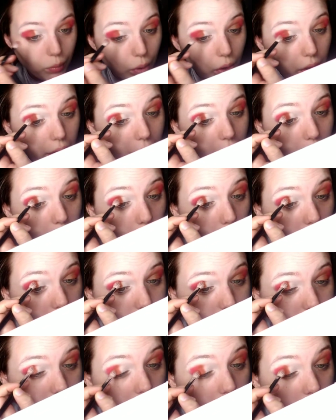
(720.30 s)
we're like
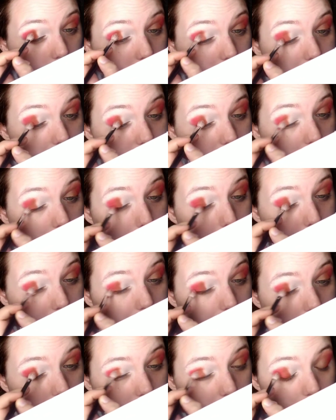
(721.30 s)
watching all this
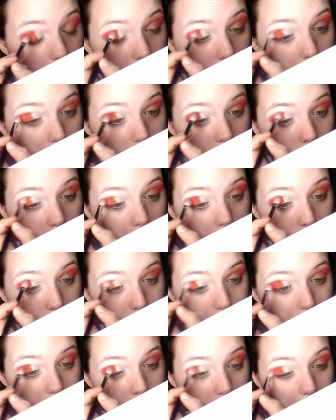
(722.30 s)
happen, and
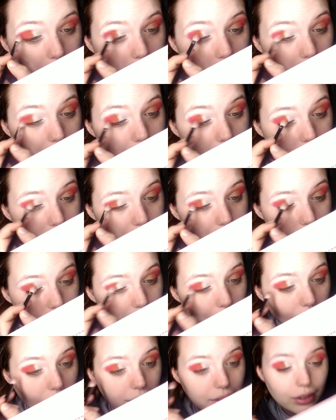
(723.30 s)
we got kind of
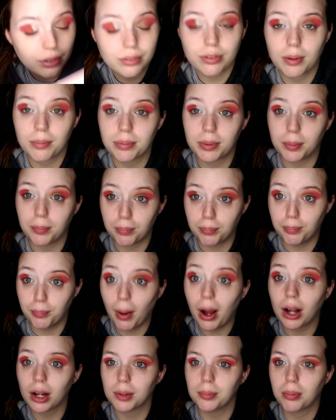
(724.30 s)
distracted from the
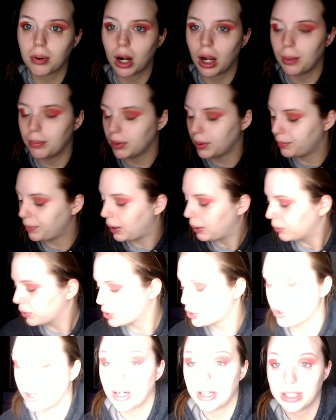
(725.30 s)
bug problem that we're
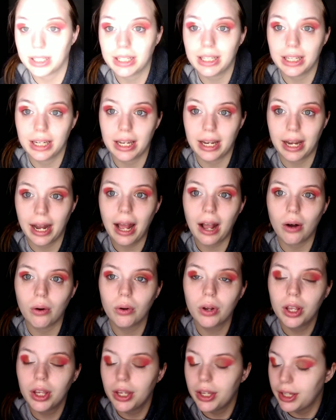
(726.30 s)
trying to get it out.
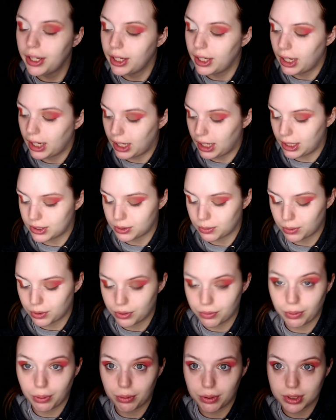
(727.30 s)
And so we
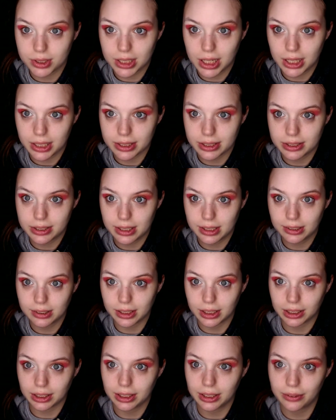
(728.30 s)
were just kind of
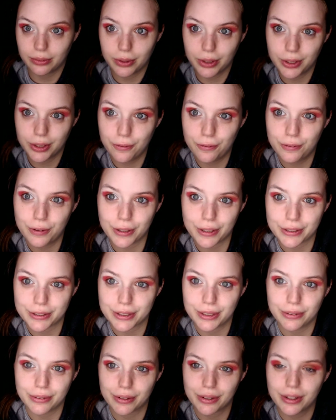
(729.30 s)
staring, like, what the fuck is
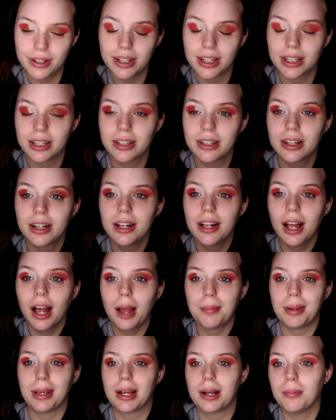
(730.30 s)
going on? I
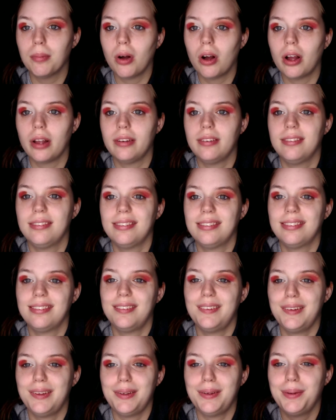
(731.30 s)
mean, come on.
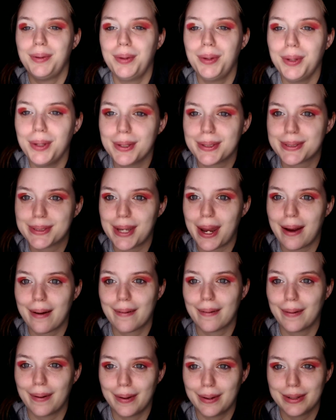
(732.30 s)
You stare,
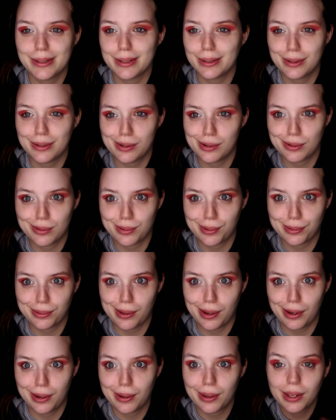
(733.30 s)
right? It's just a
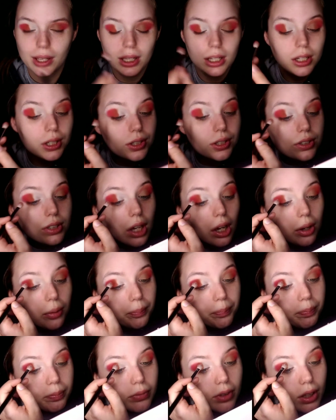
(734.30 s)
thing. So,